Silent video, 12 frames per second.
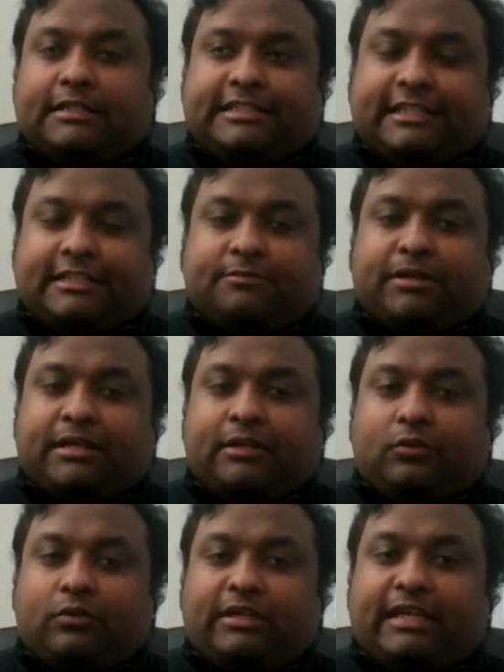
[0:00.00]
just by
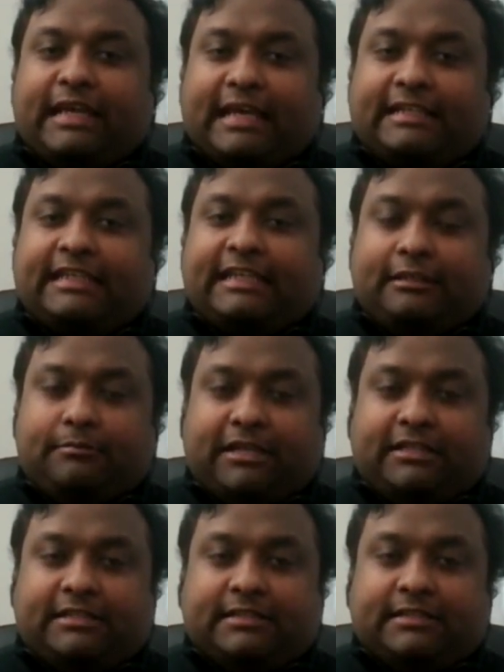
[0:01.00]
looking at
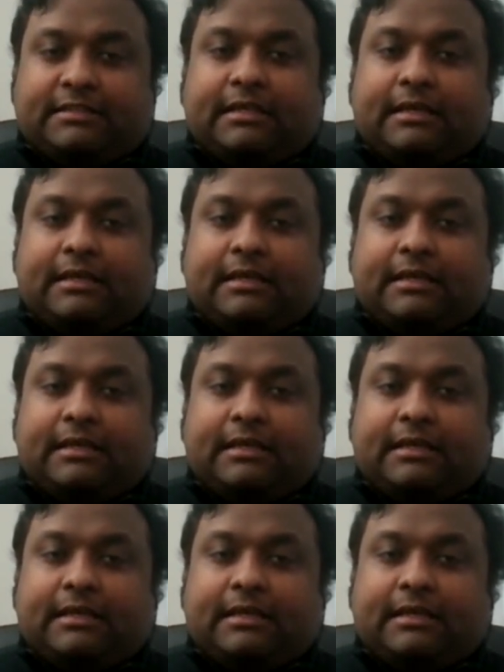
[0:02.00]
images.